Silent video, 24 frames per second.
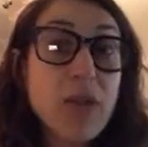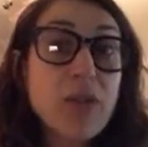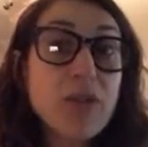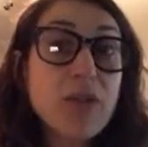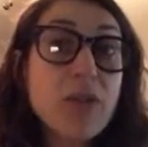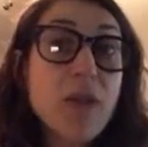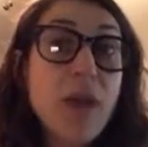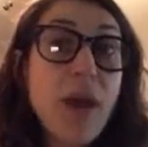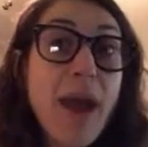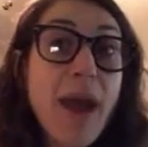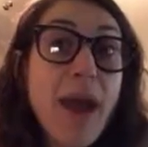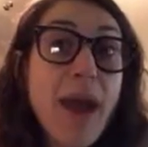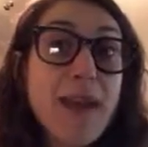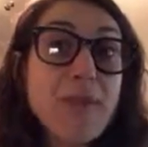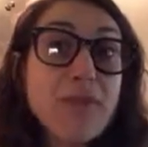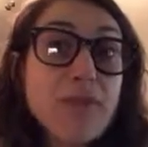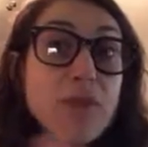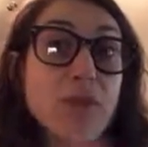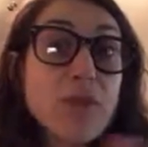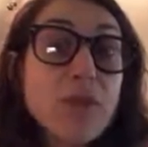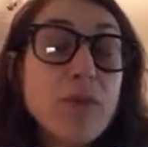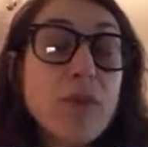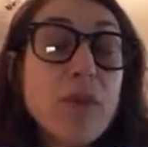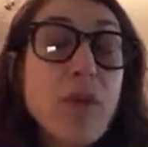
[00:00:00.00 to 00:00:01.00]
So I have
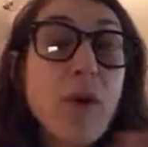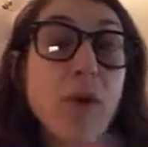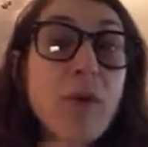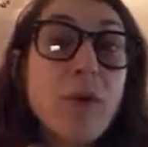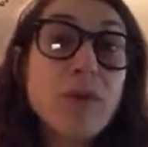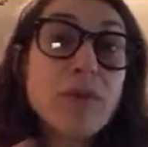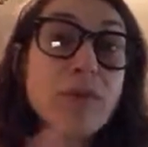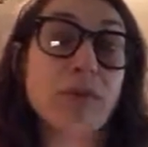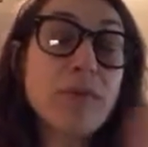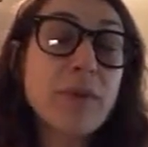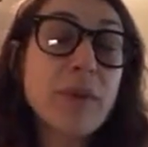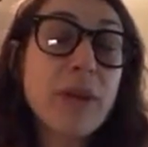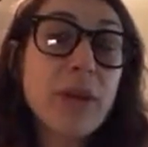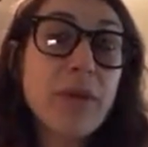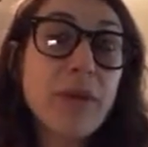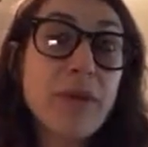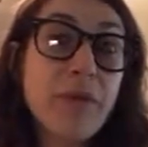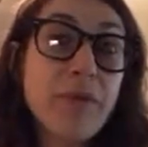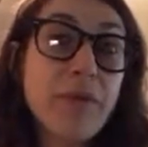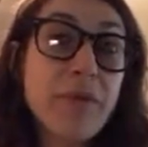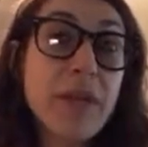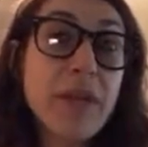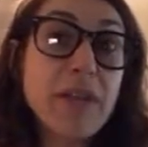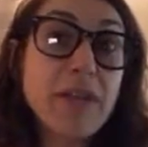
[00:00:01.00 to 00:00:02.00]
two goals when I go
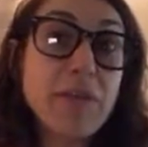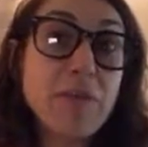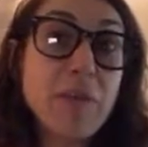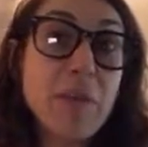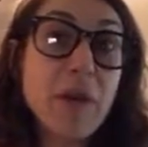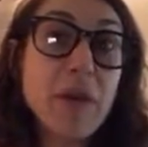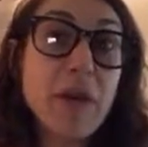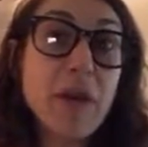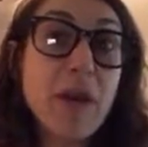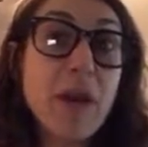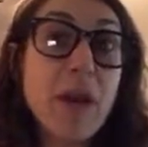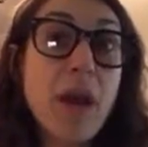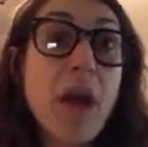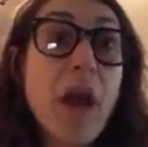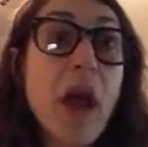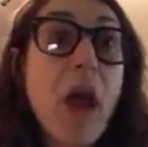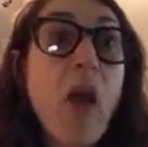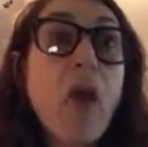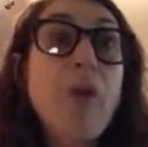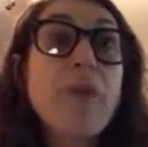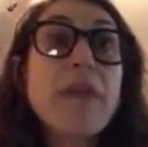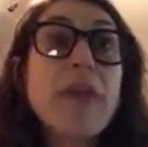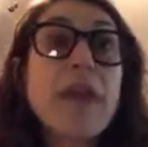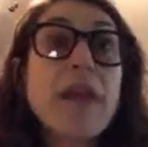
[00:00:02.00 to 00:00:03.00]
to Facebook.
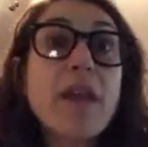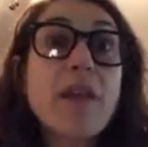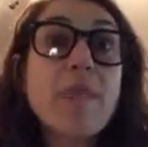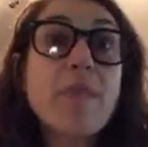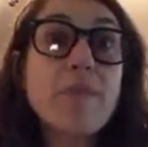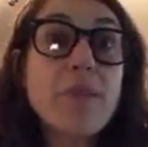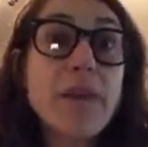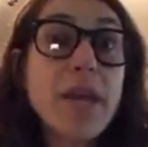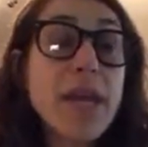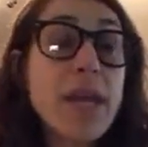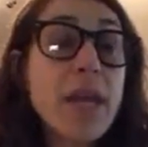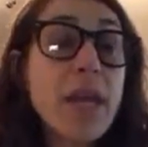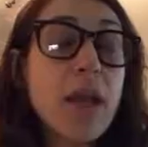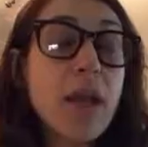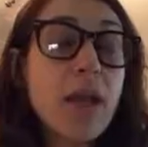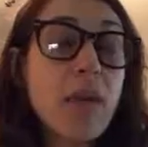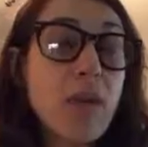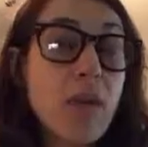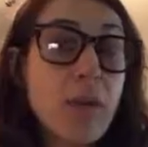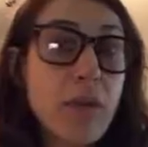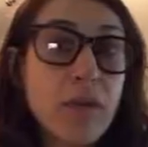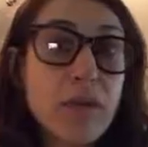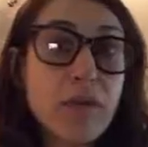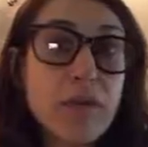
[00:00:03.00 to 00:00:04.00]
Are they competing
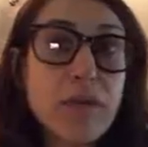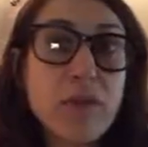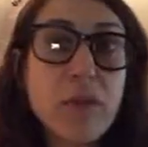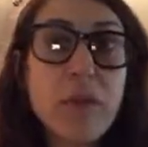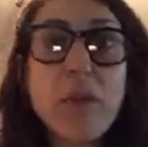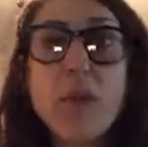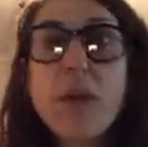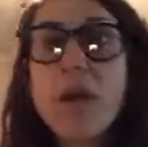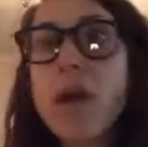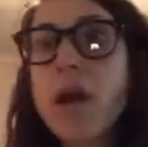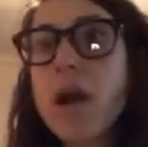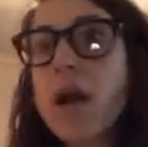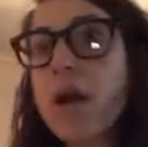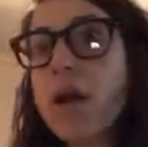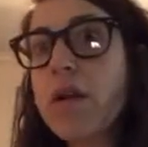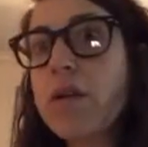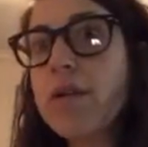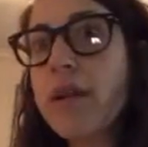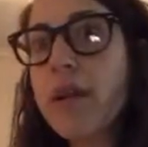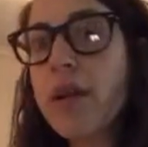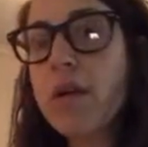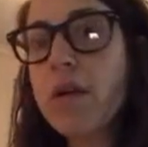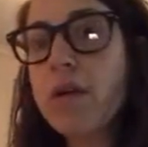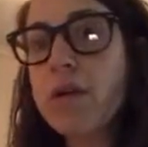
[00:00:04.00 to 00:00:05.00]
goals, or are
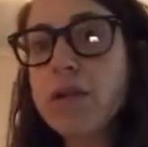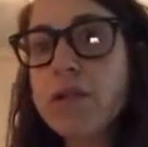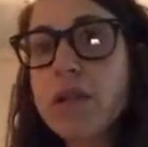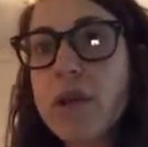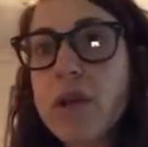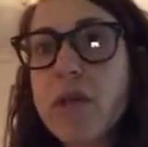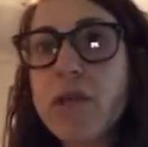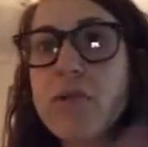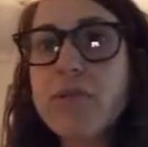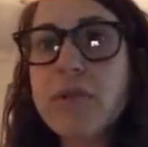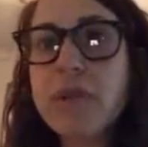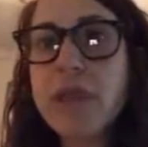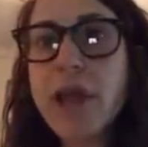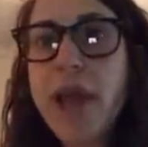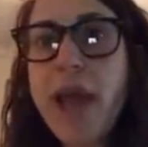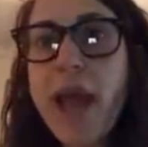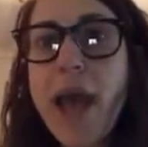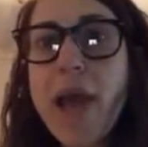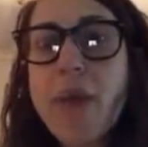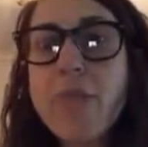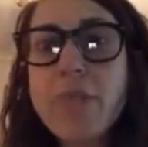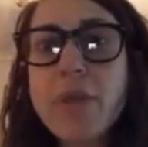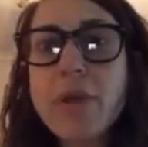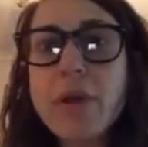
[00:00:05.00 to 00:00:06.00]
they goals that
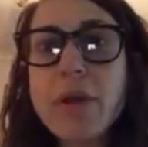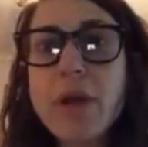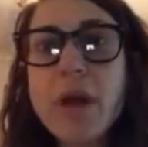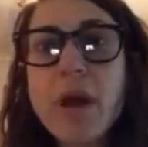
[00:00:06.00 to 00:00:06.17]
overlap?